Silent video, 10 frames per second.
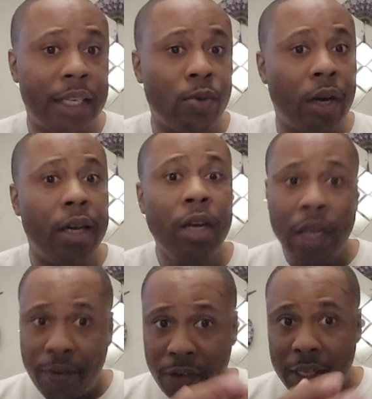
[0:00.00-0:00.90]
That's why
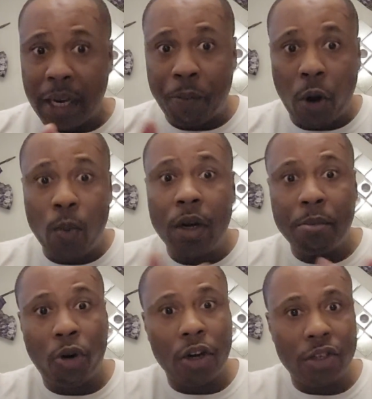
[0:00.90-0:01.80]
if you looked at part 1
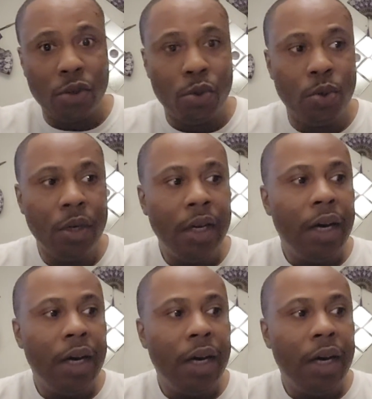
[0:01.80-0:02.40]
and part 2,